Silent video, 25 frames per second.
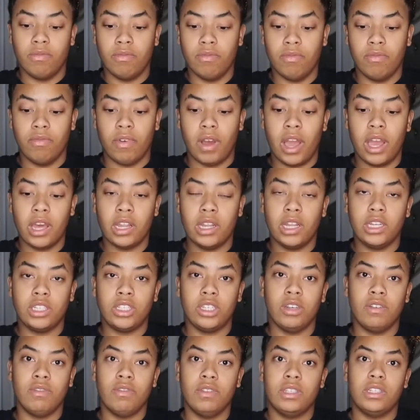
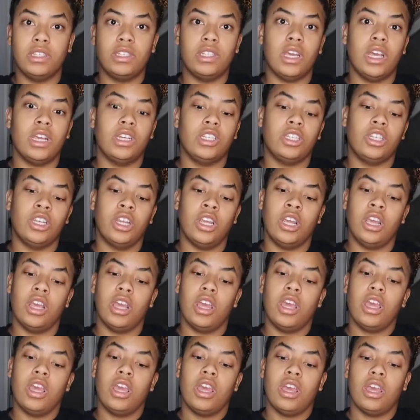violation of visitation,
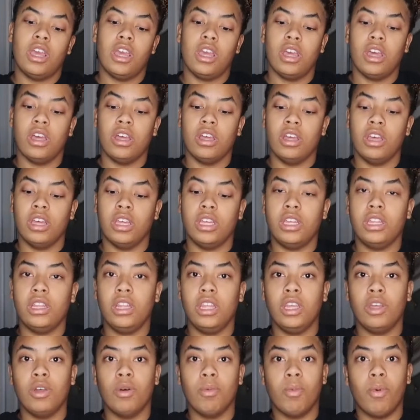
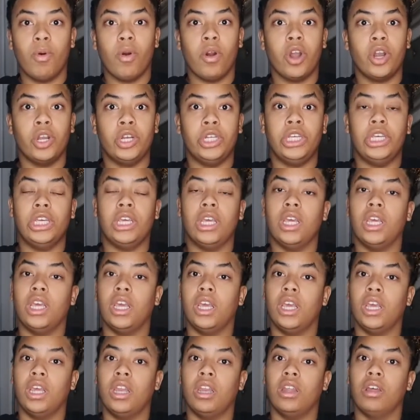illegal party,
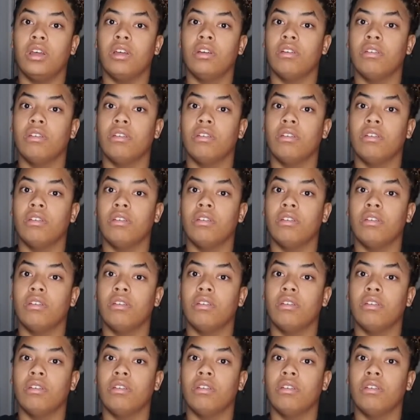and